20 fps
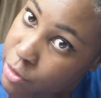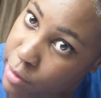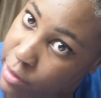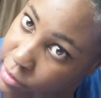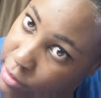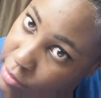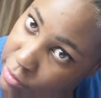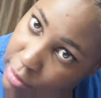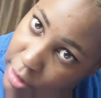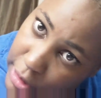to put the rest
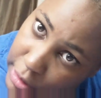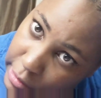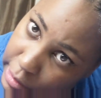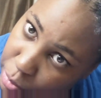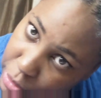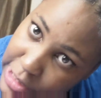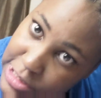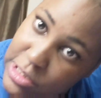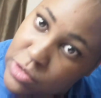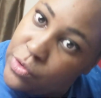of this on here and
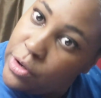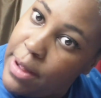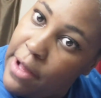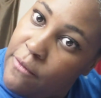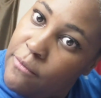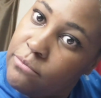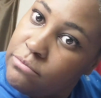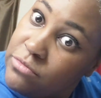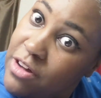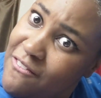process for
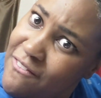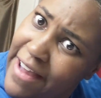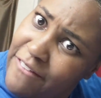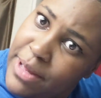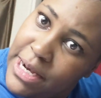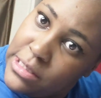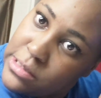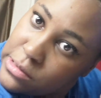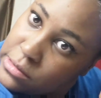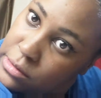about 5
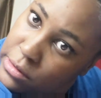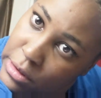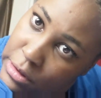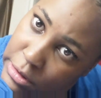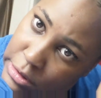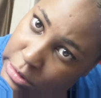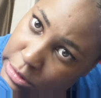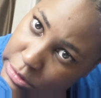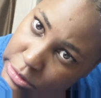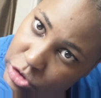minutes
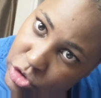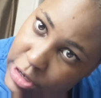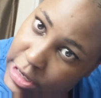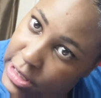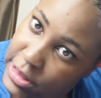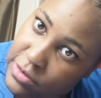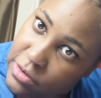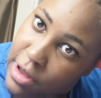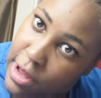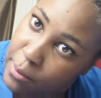to try to
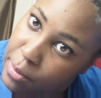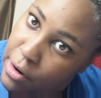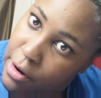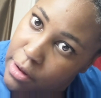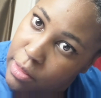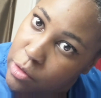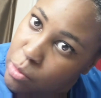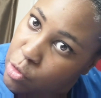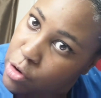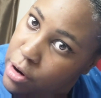get this top part
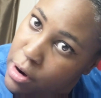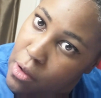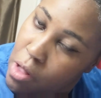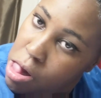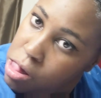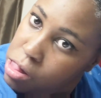a little more.